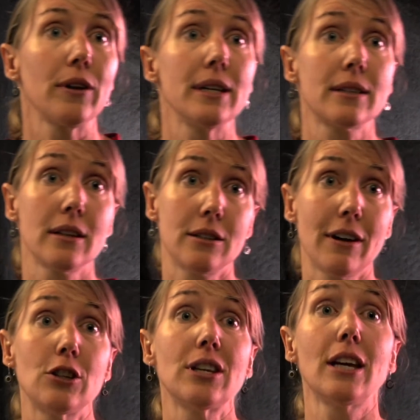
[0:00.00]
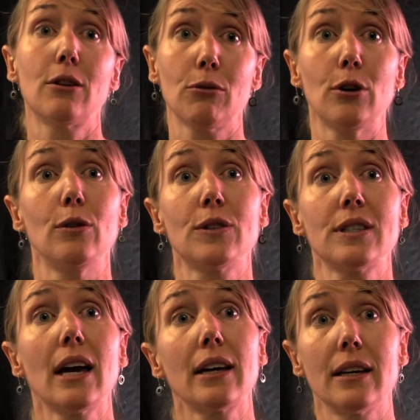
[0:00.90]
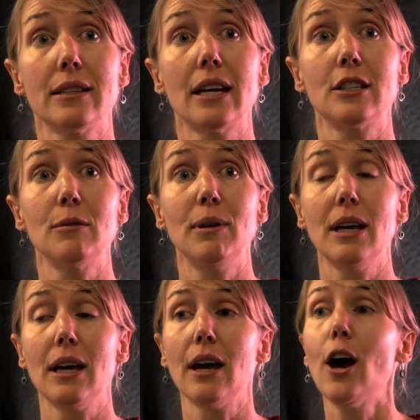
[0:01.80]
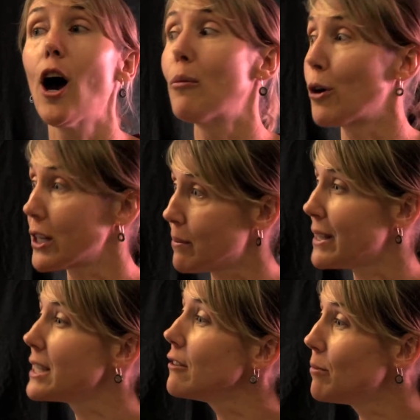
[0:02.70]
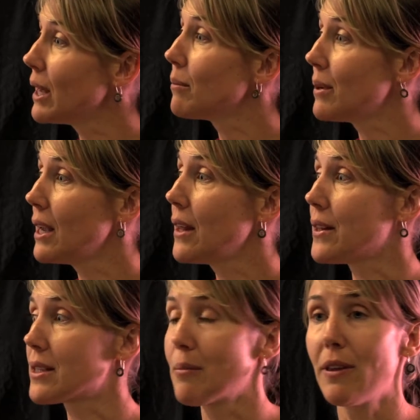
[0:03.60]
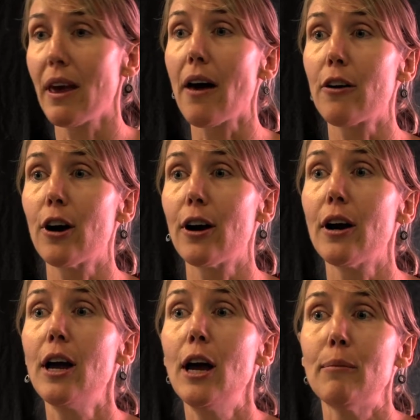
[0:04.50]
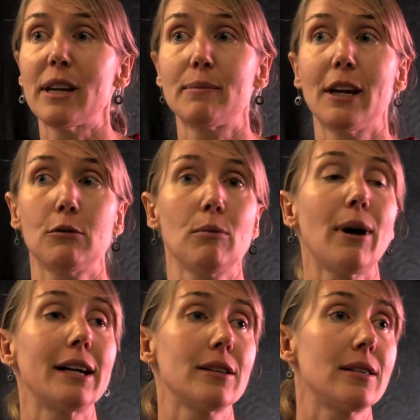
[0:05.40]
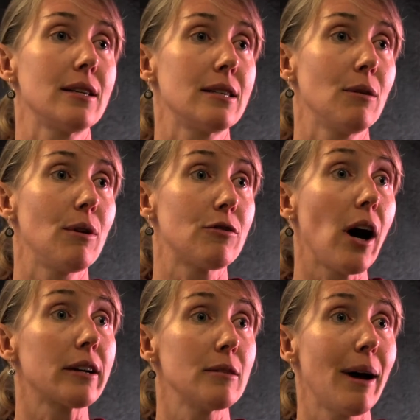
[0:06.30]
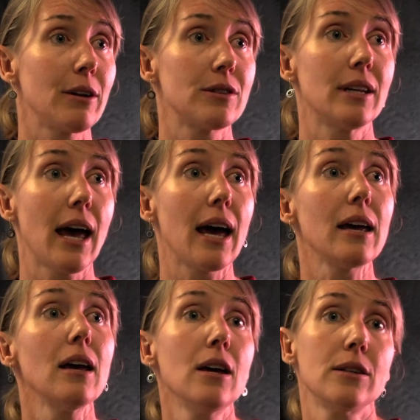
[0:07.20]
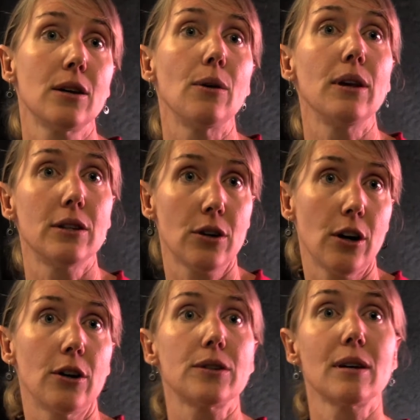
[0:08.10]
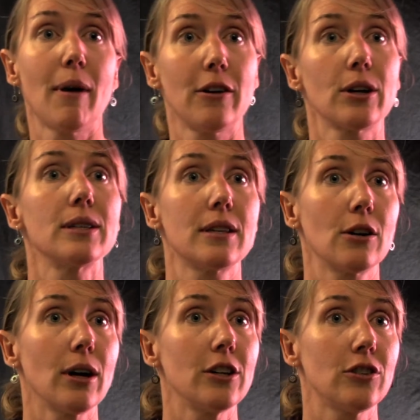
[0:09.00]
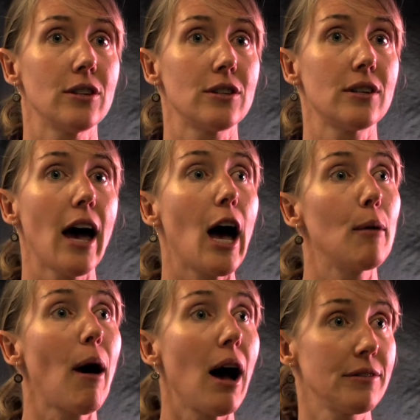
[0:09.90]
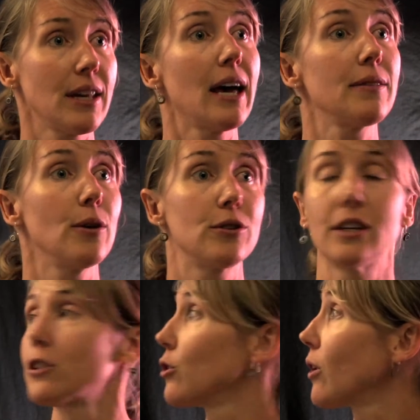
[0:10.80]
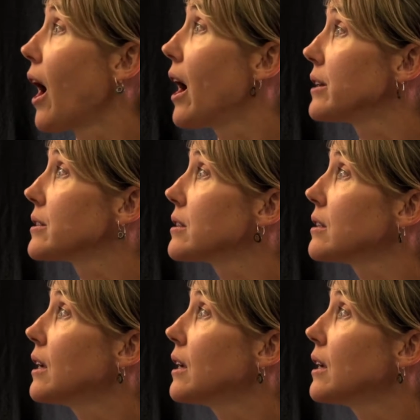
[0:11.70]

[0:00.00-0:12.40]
these, because vegetated roofs can tend to be a more expensive BMP than some of the other best management practices that we've talked about today. So these are some other considerations to help offset those initial costs.